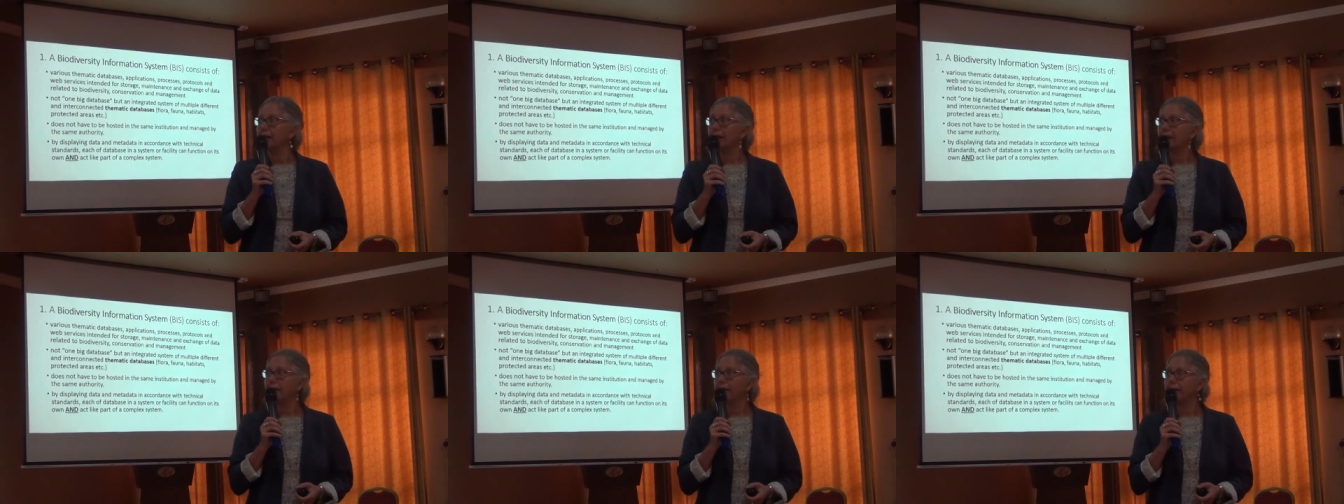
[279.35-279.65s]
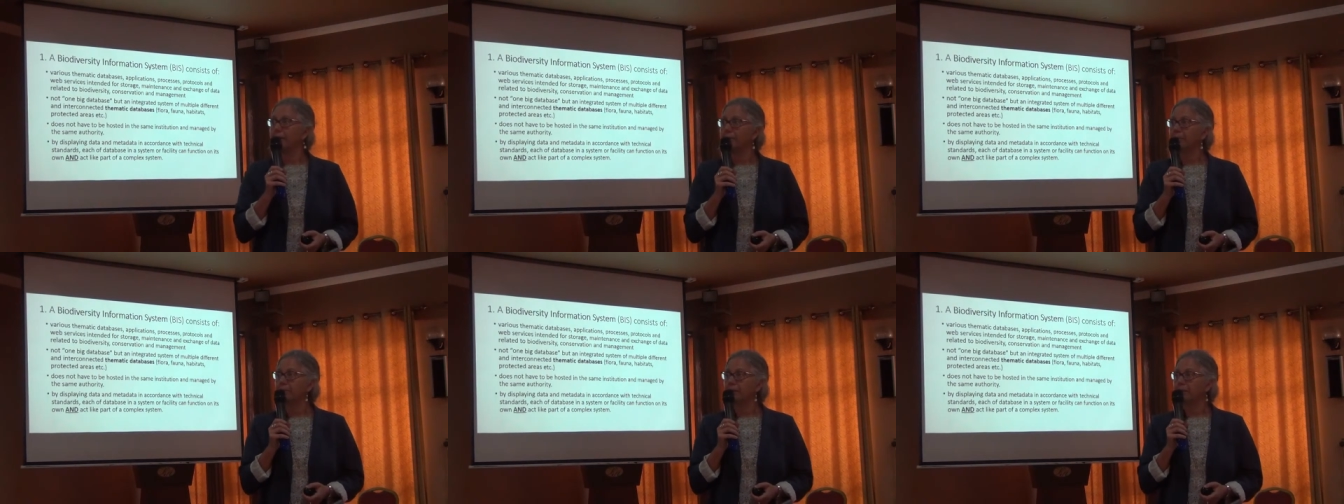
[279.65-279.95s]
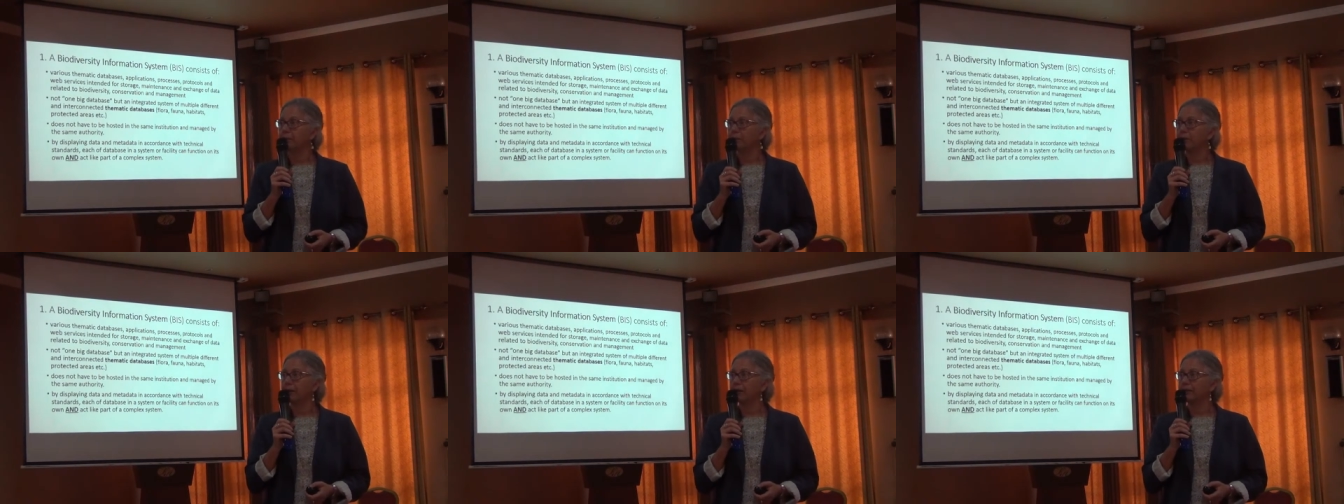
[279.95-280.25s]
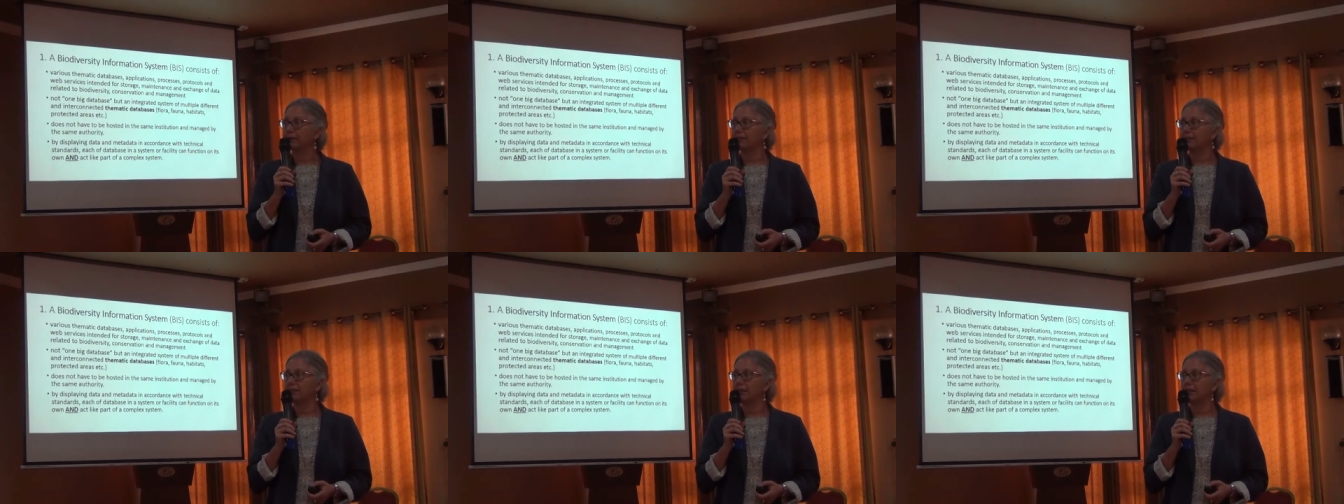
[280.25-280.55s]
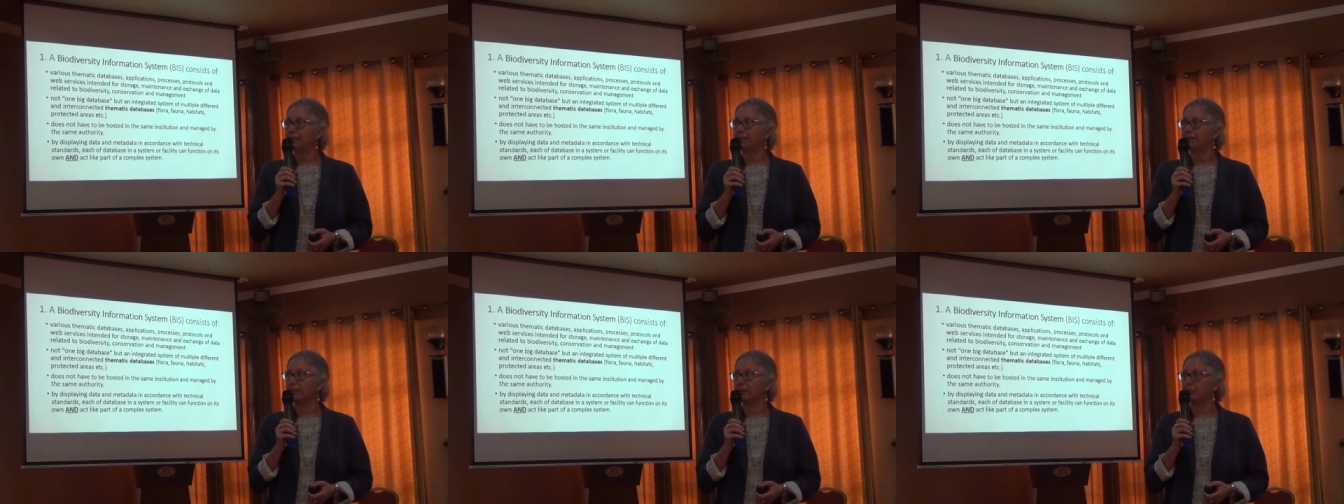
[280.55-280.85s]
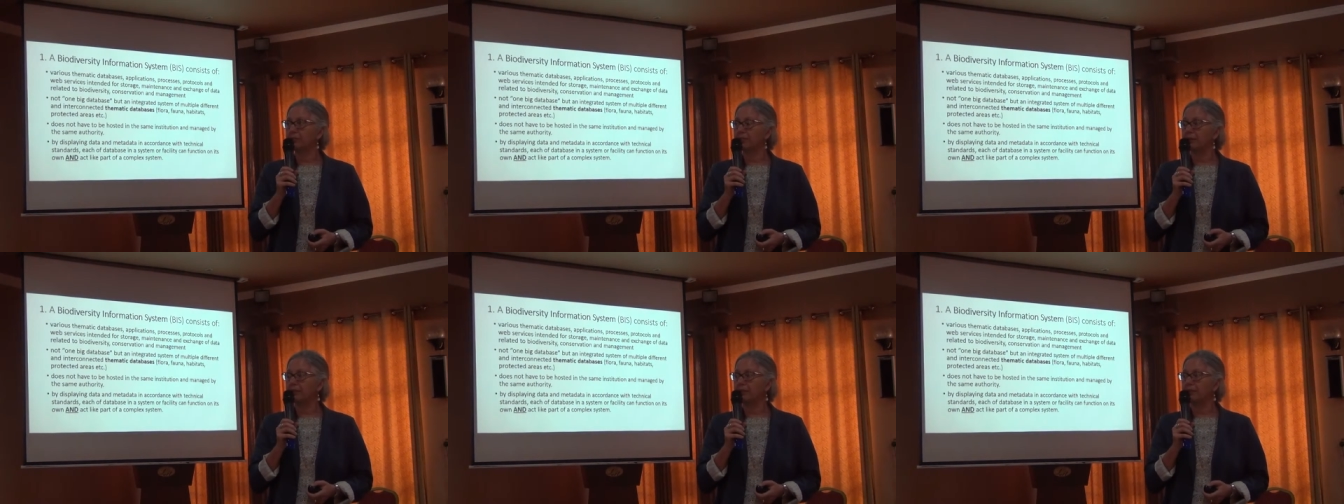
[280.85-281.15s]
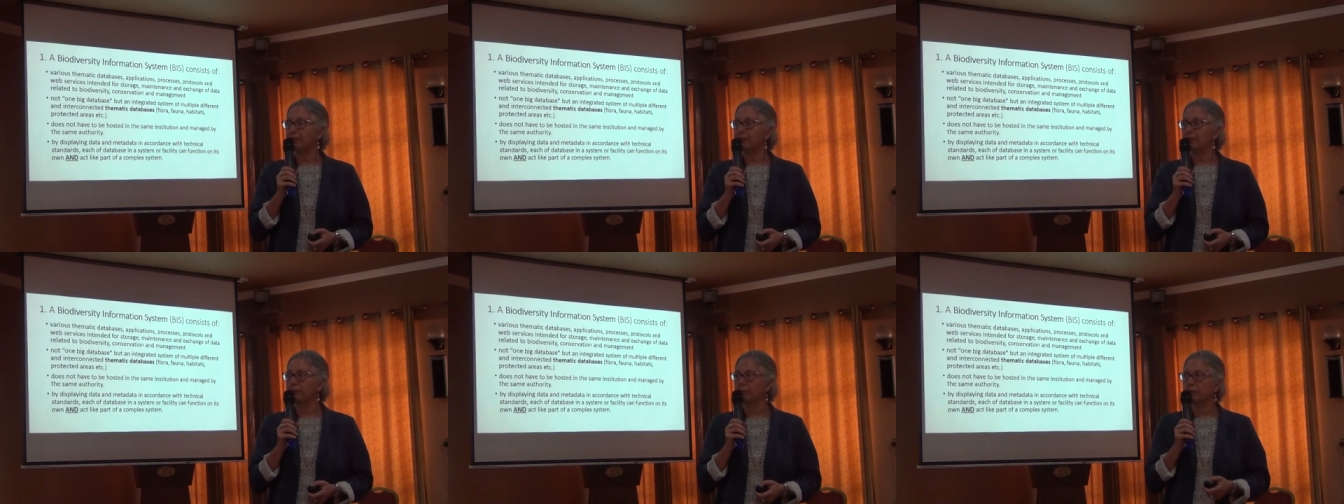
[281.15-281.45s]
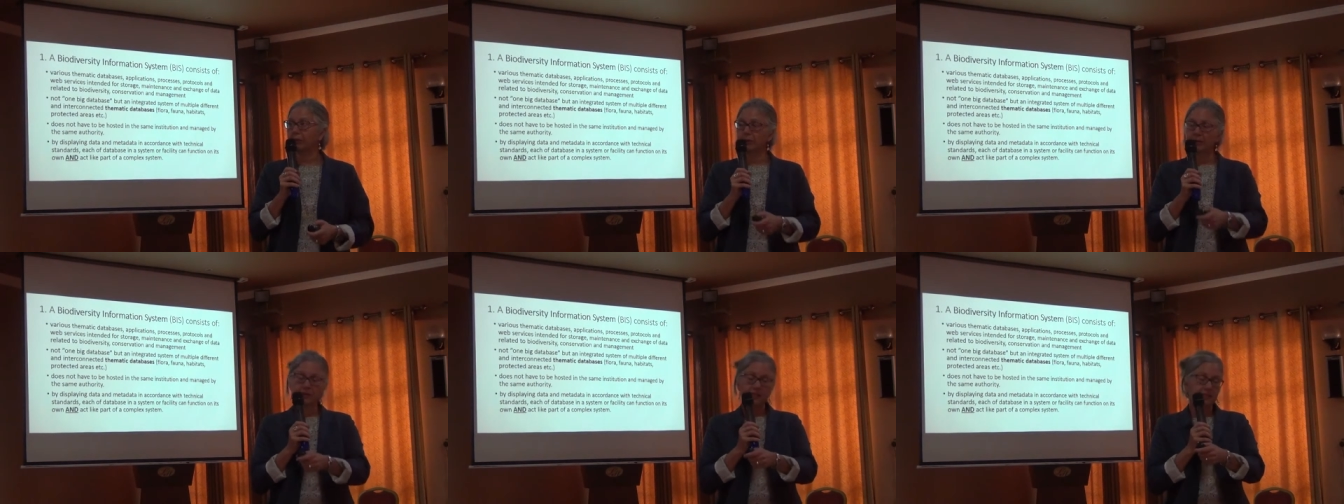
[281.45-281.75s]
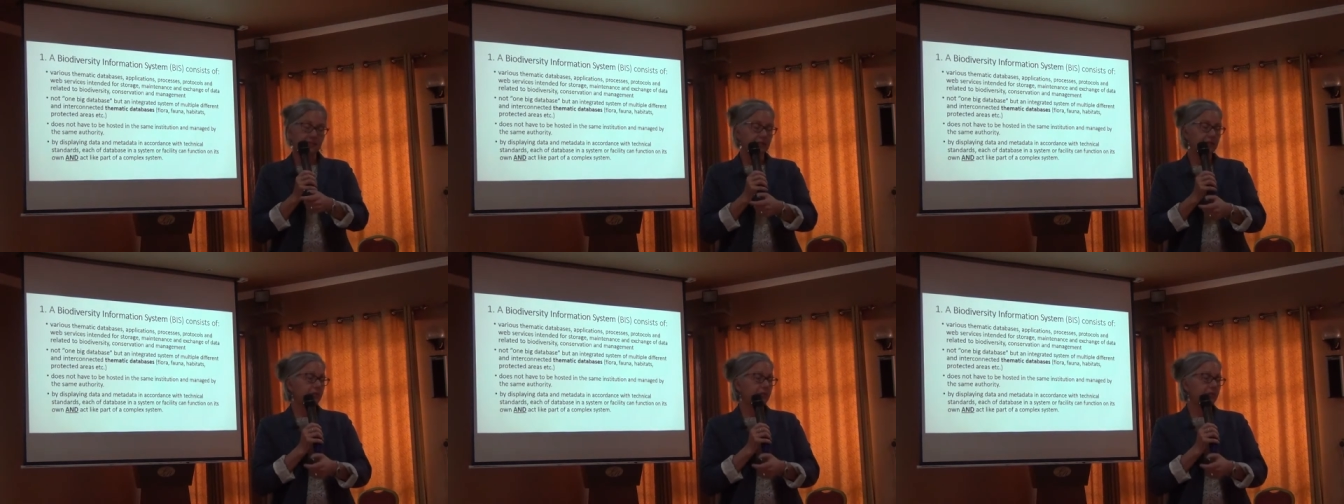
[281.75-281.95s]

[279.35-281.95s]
Um, um, but these are various components,